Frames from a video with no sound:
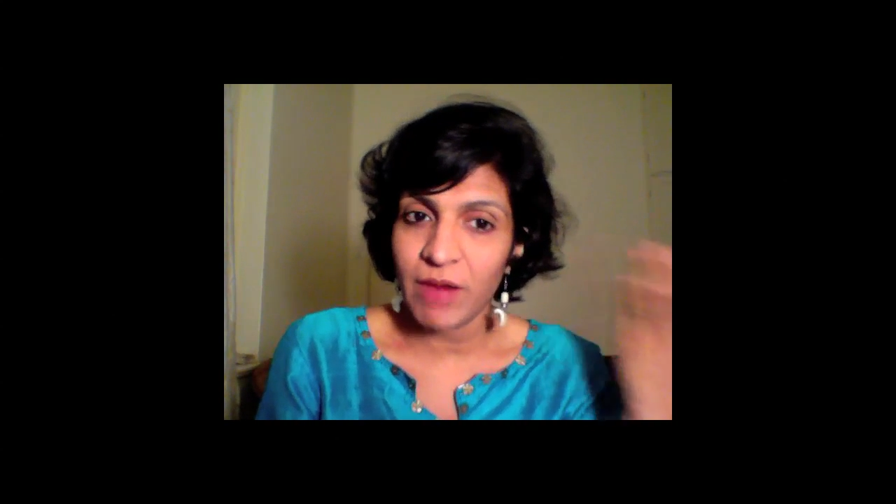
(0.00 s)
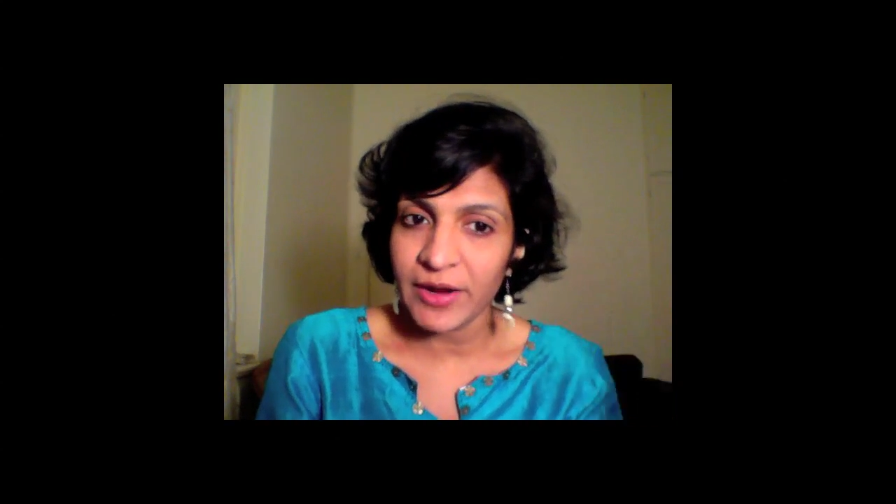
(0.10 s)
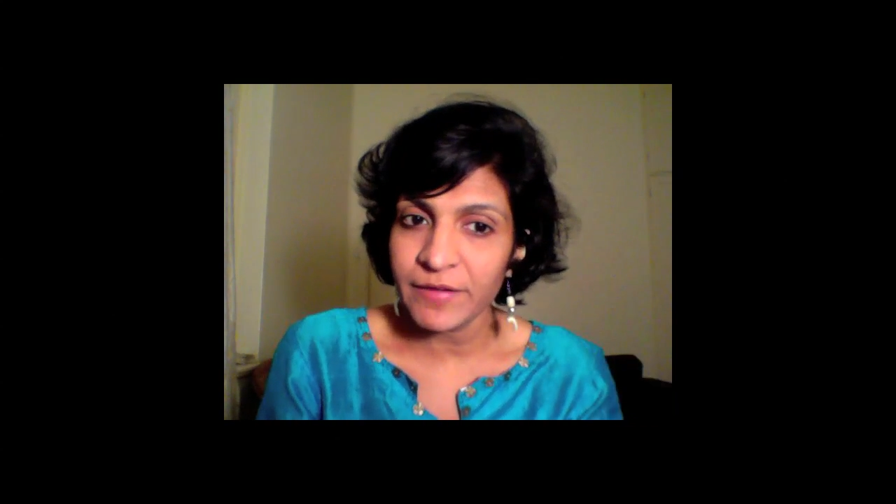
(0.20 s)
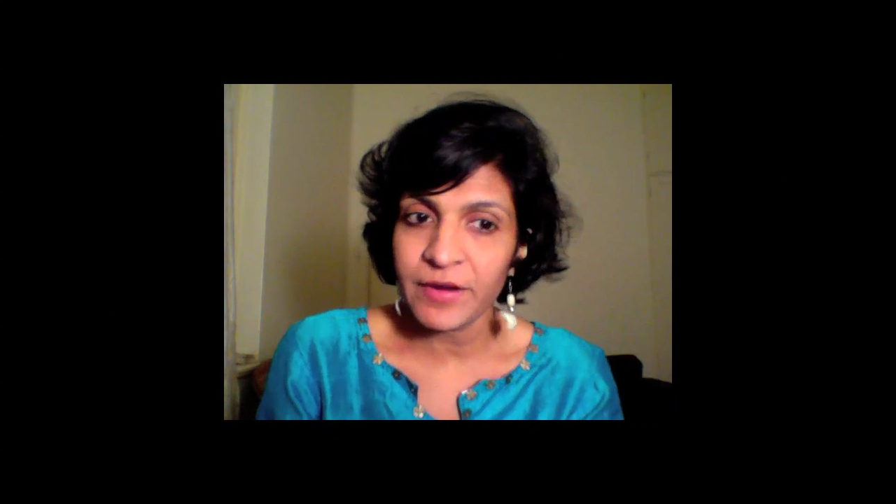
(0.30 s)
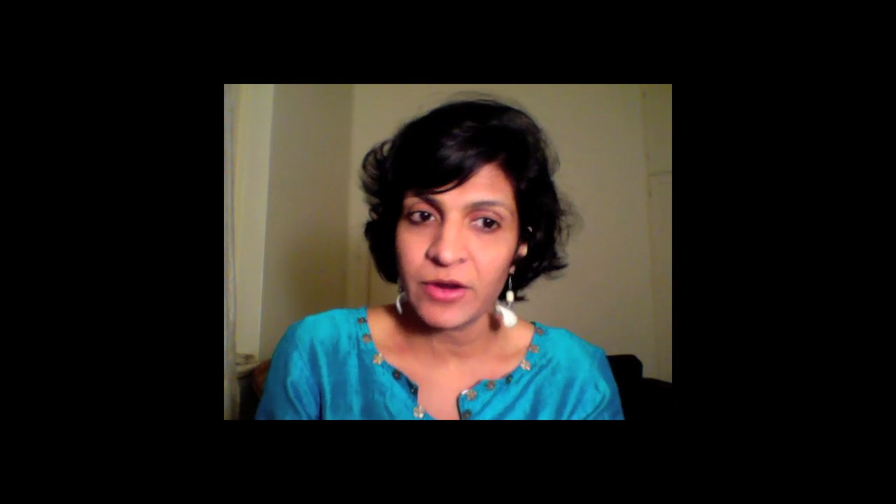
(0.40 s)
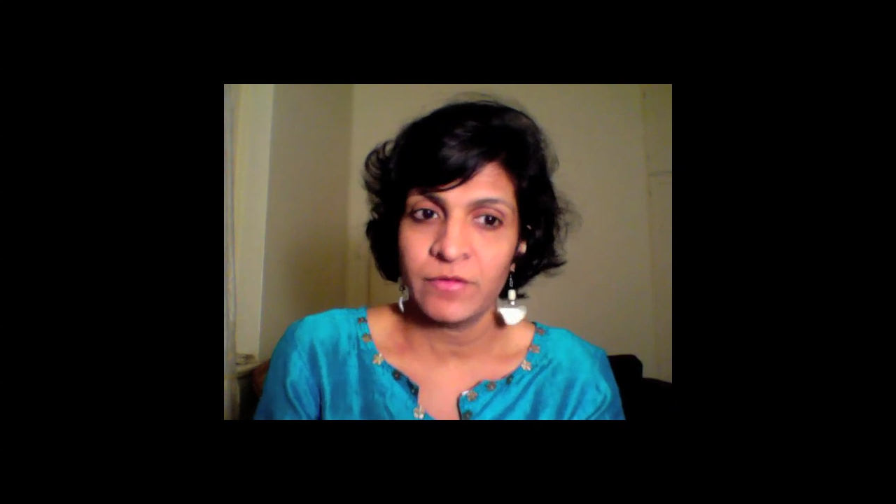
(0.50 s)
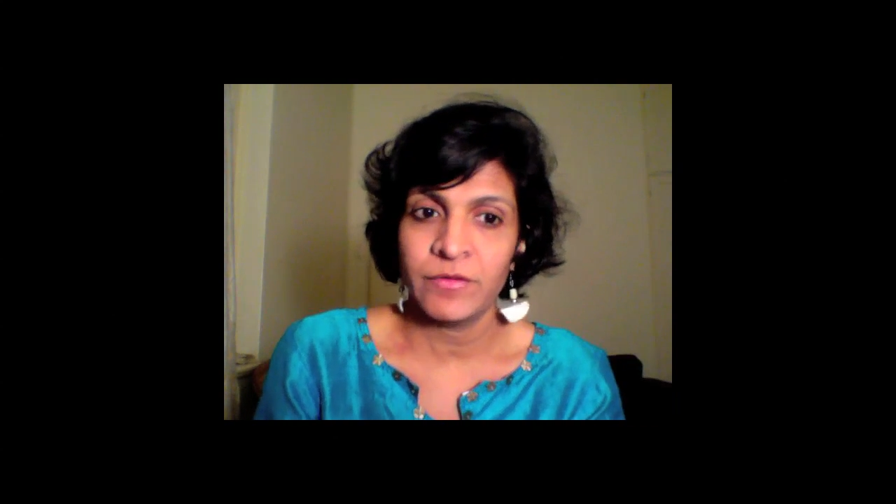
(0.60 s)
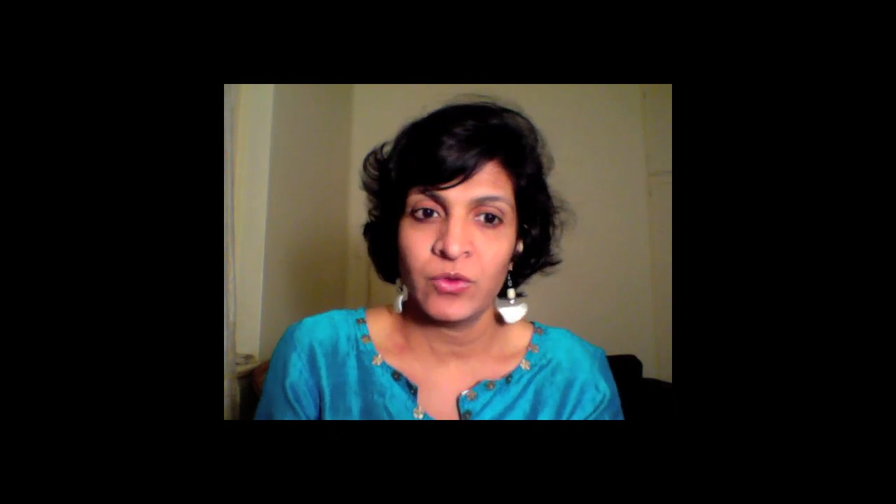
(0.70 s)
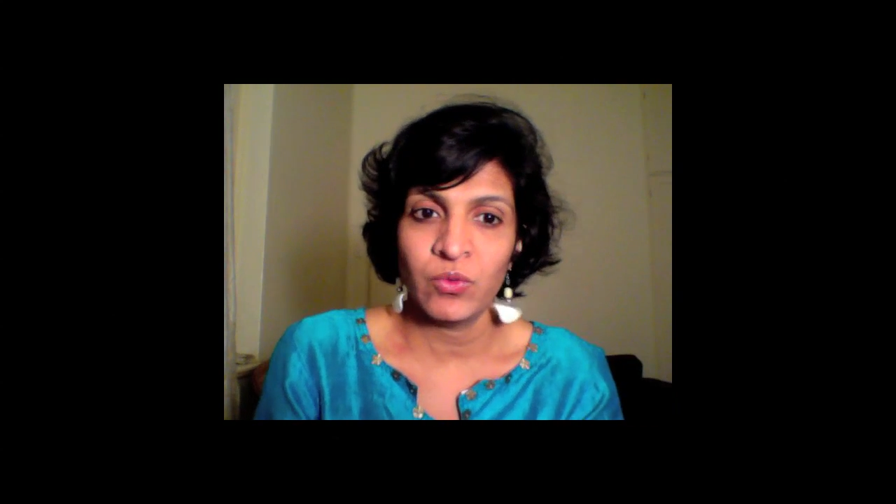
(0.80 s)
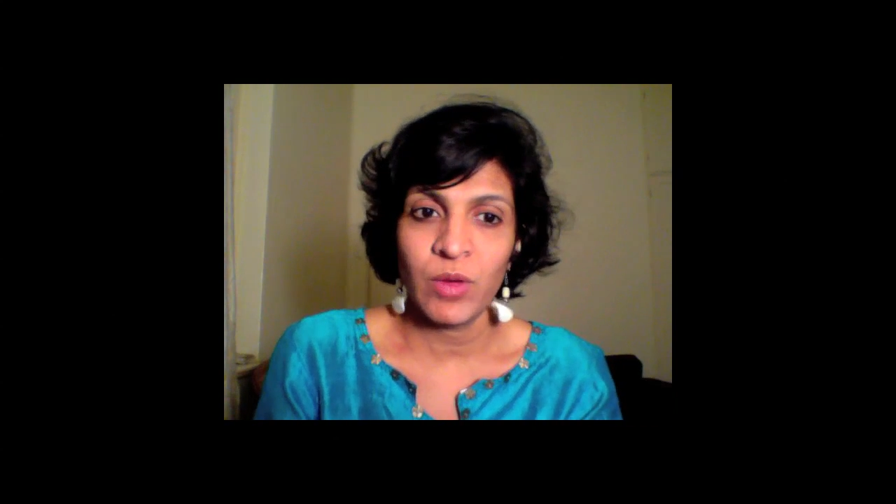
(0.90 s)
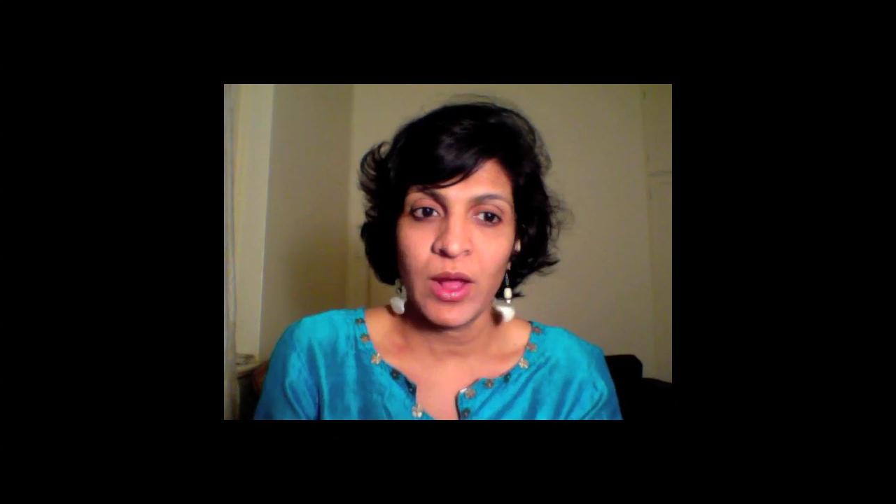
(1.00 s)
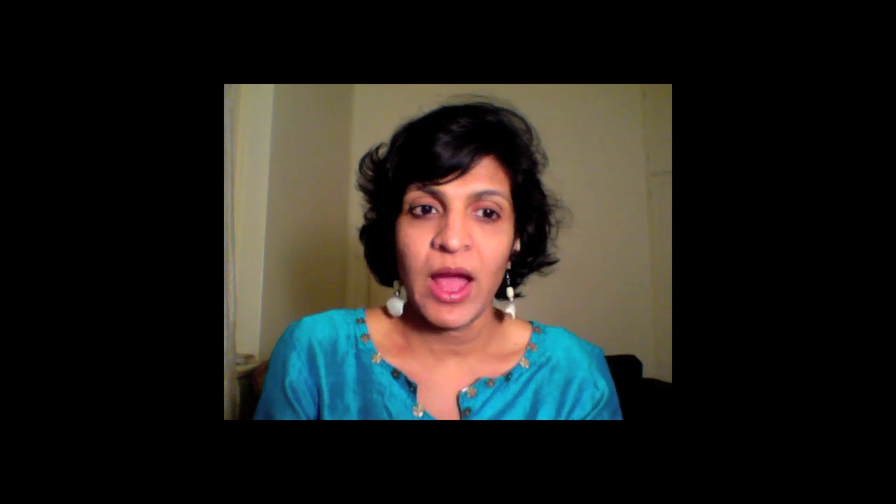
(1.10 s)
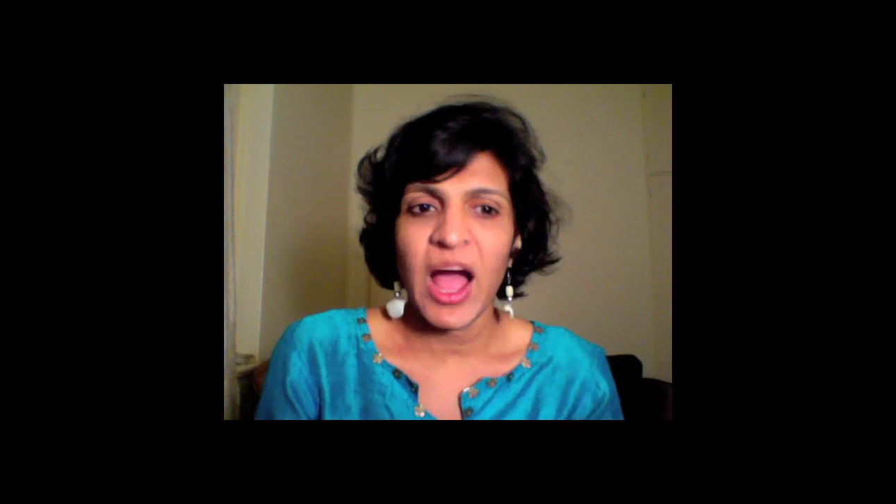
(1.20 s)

right in front of you.